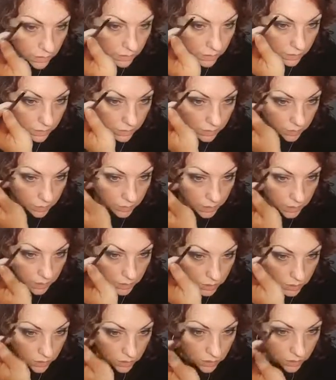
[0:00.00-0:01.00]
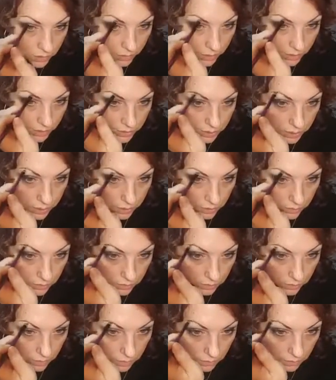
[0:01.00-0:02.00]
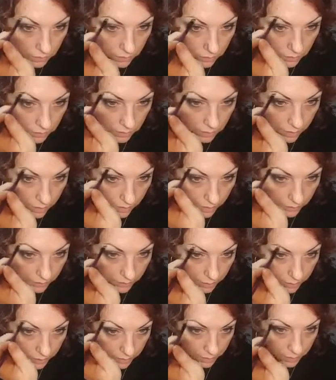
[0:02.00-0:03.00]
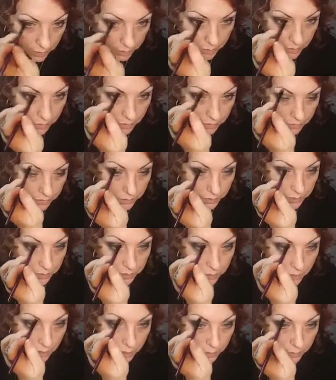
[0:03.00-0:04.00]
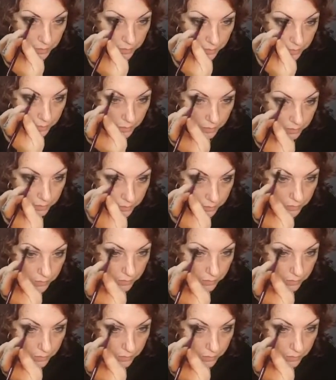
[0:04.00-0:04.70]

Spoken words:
So imagine scratching, you know, half your makeup off or your eyebrow off.